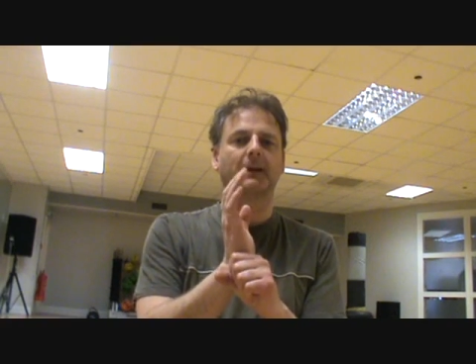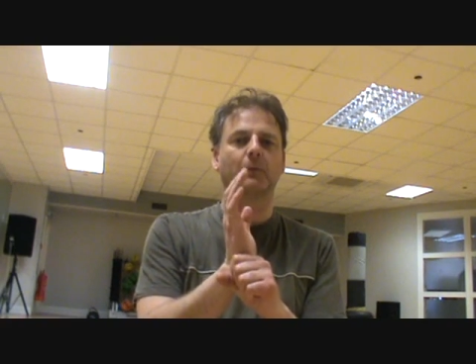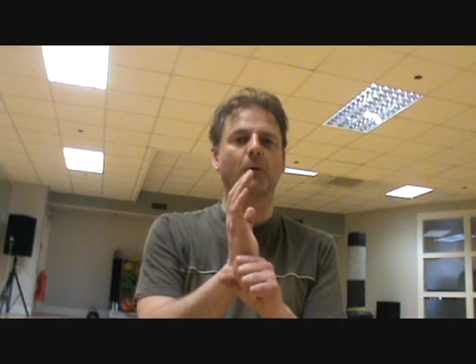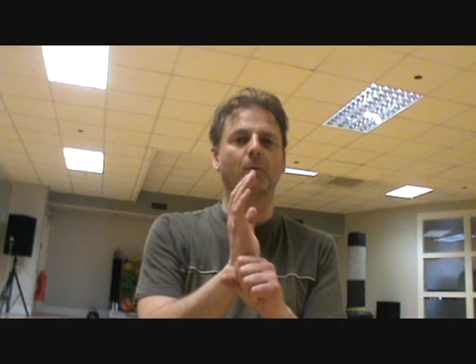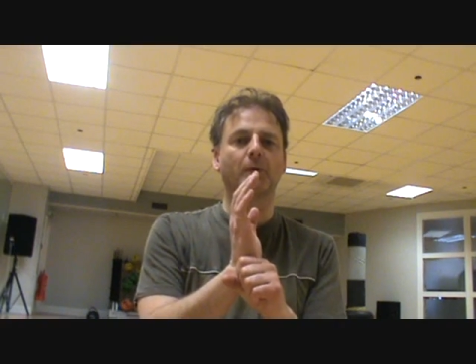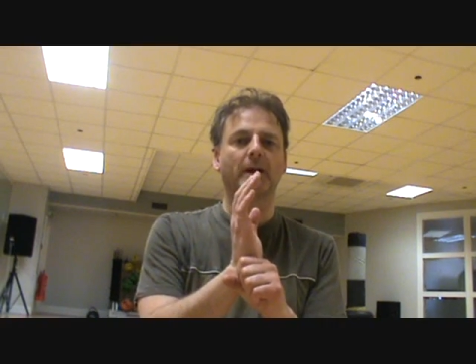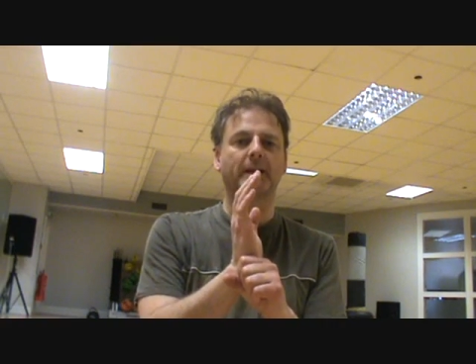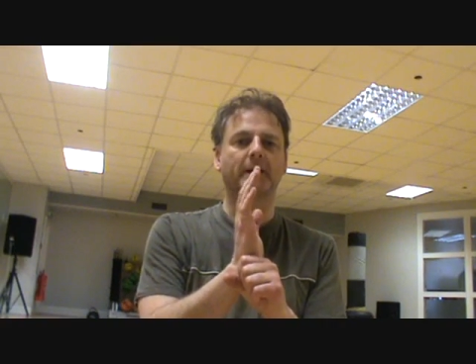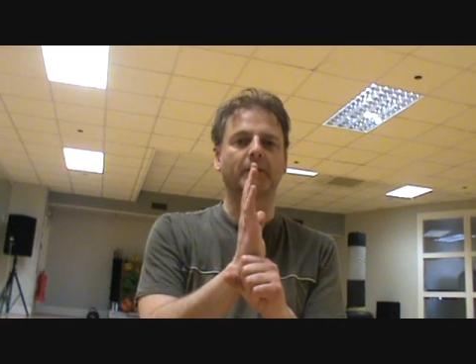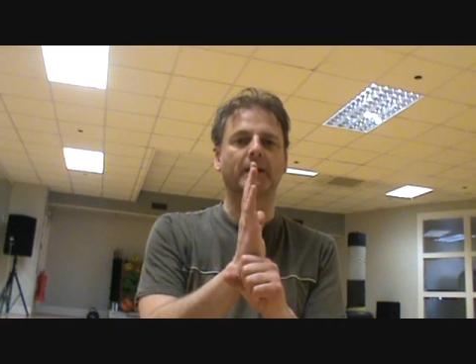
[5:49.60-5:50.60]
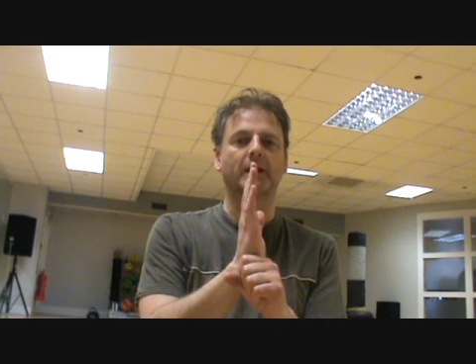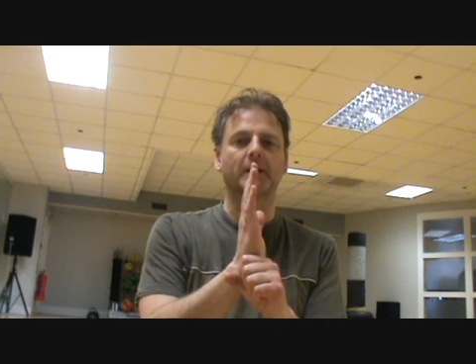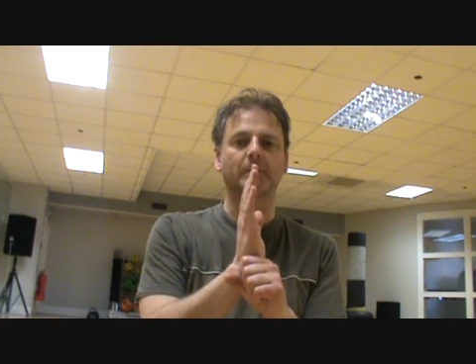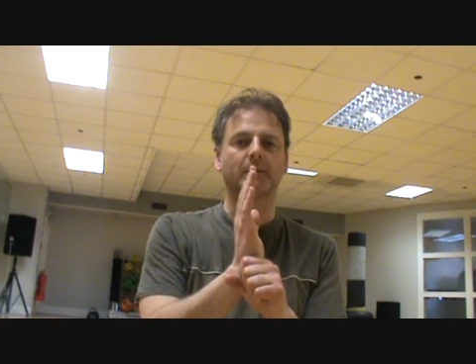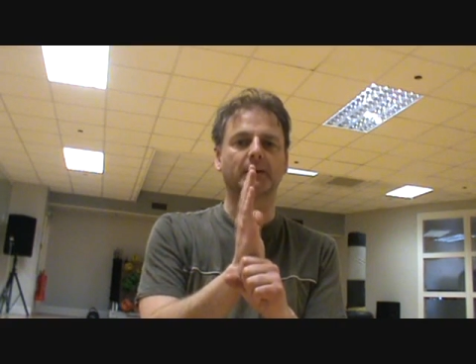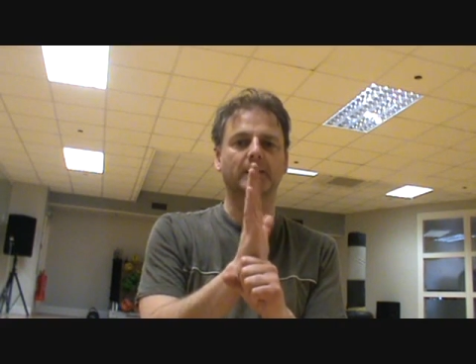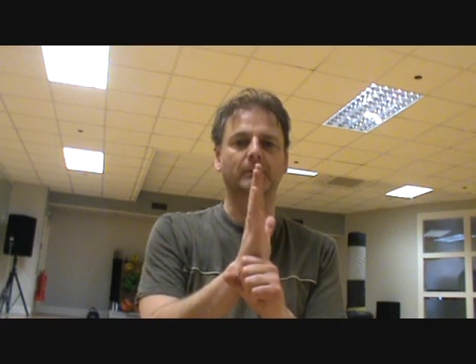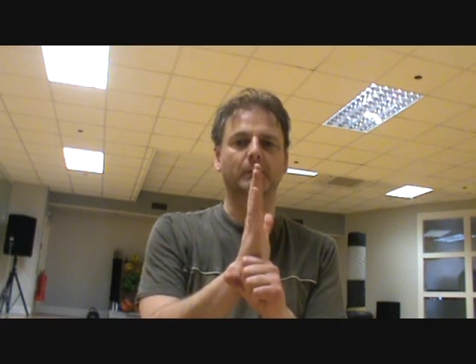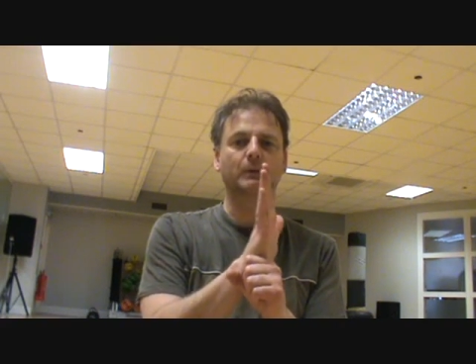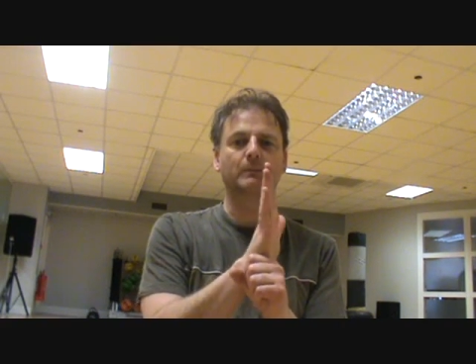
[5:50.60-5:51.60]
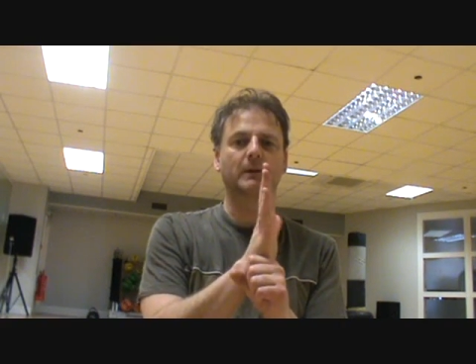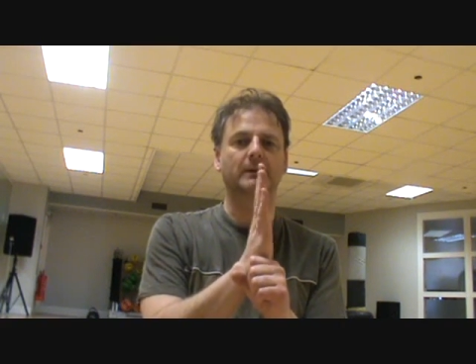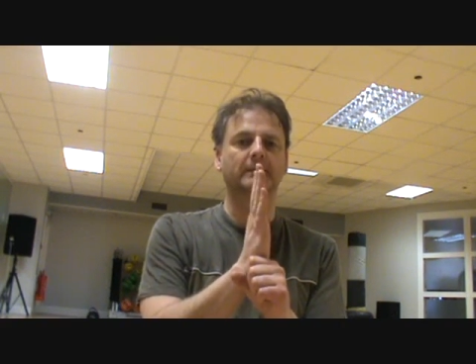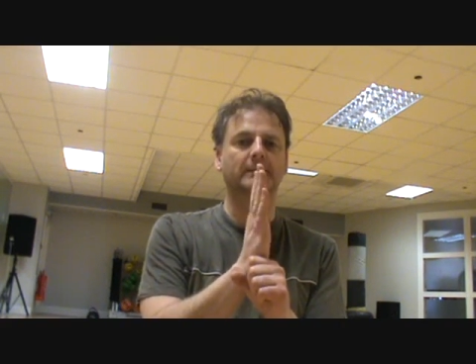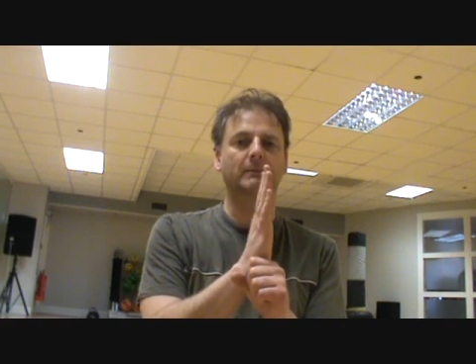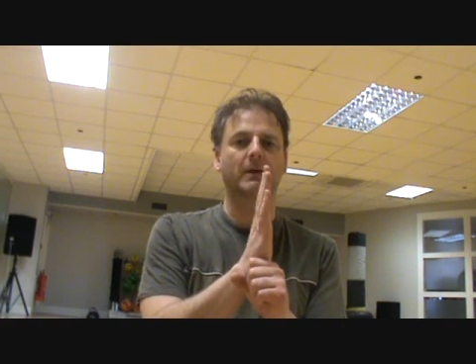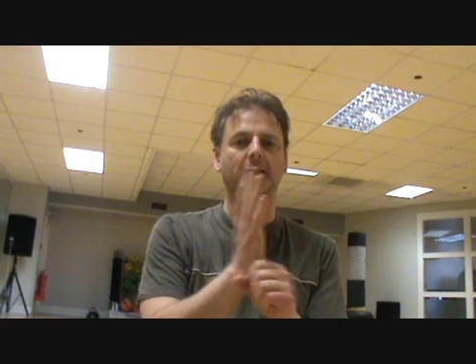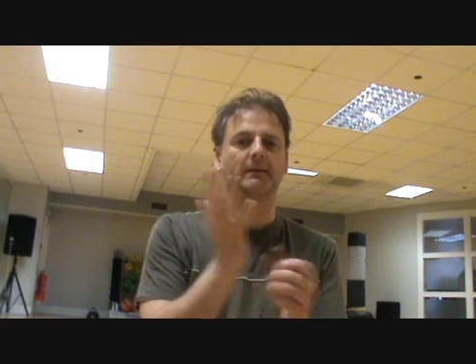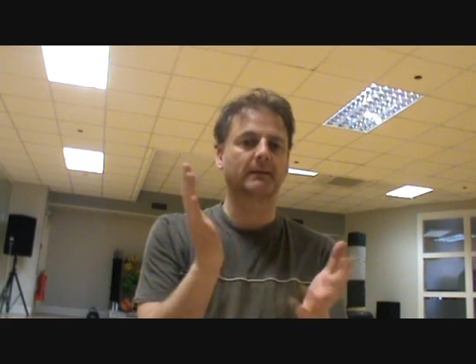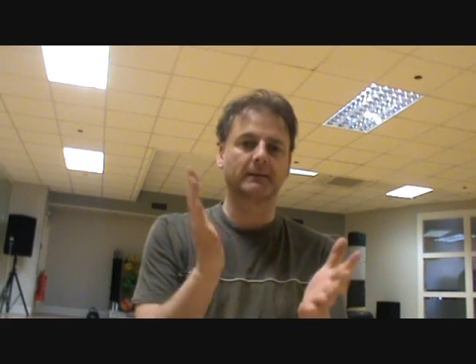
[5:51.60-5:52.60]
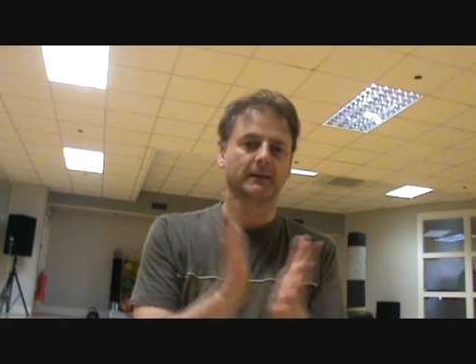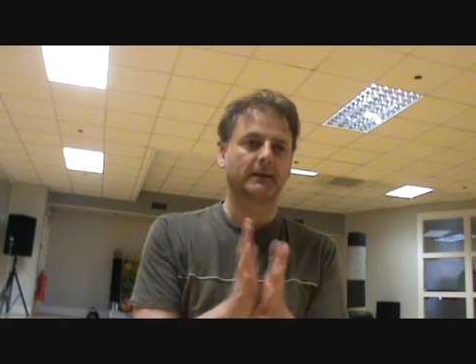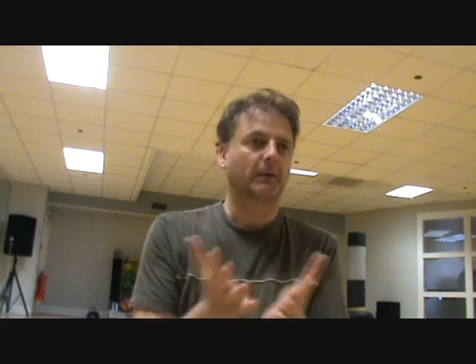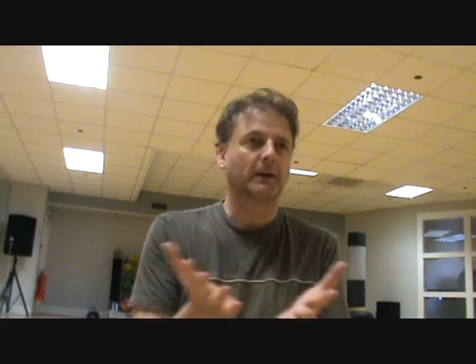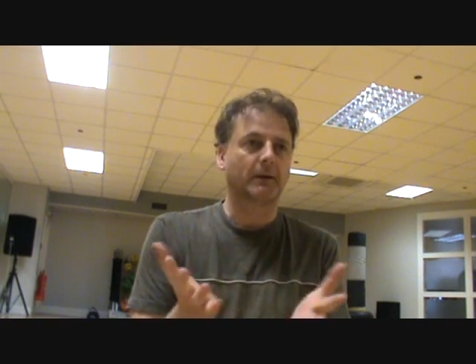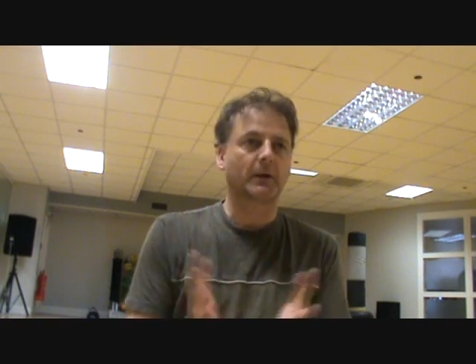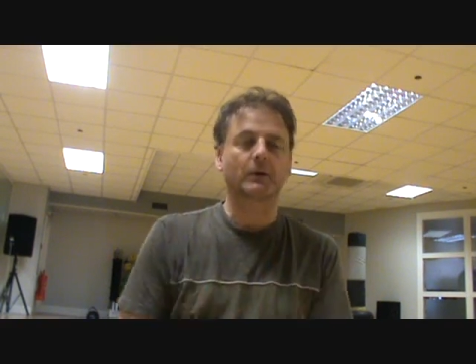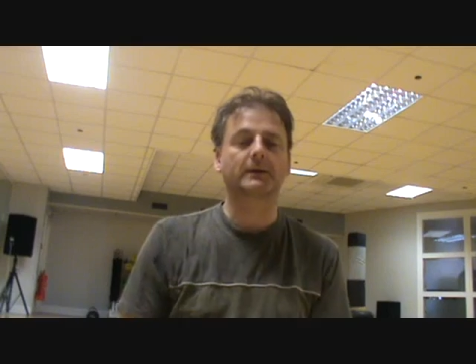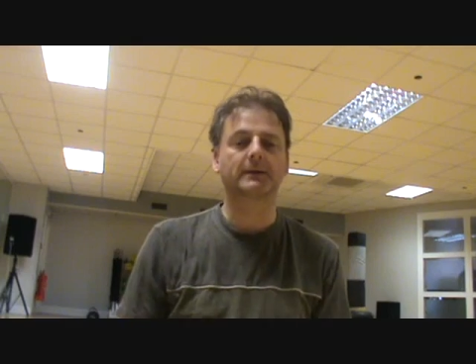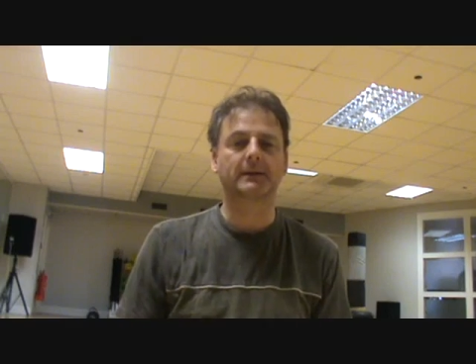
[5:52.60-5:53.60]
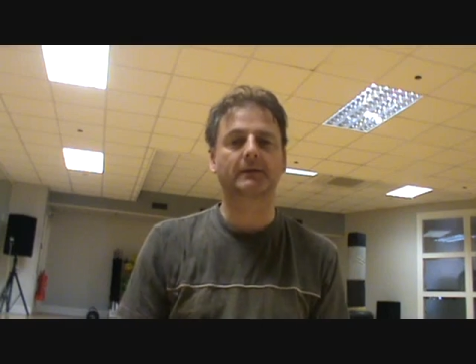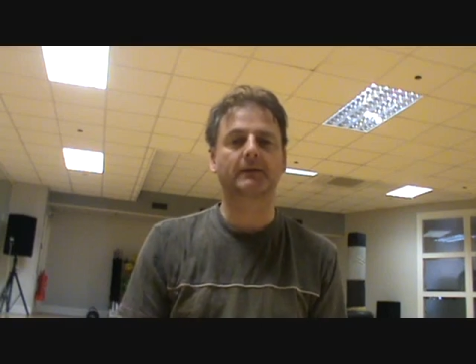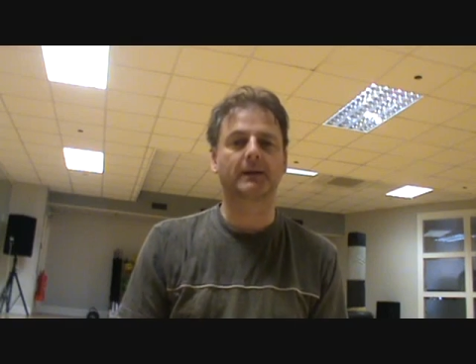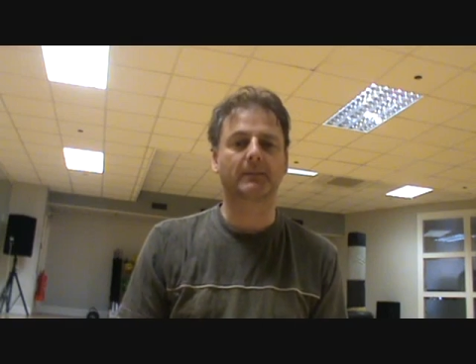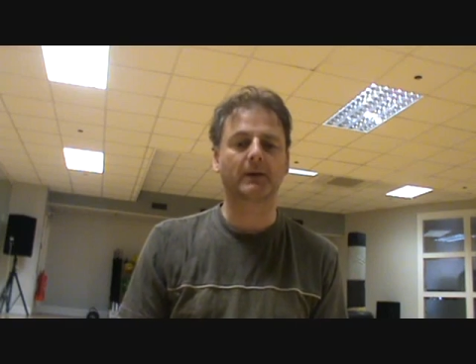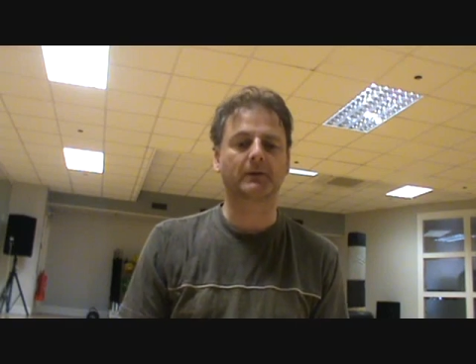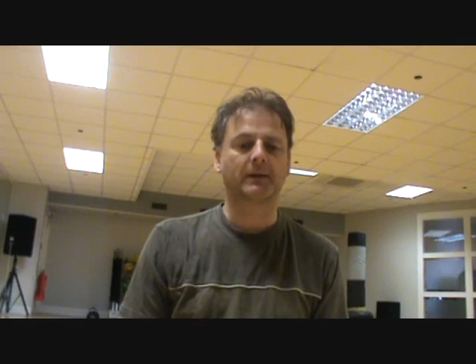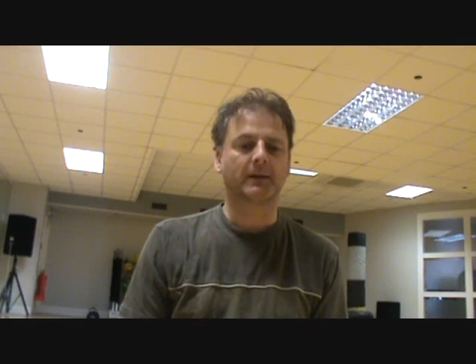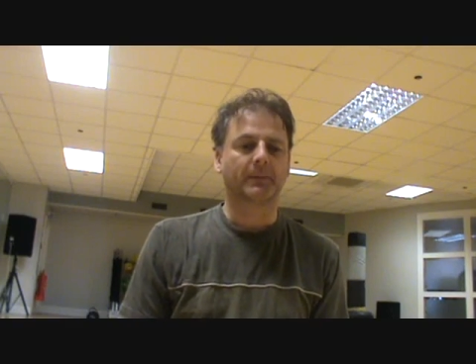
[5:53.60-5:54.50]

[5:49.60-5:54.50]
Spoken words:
one breath here or there it moves my spine by quite a significant amount.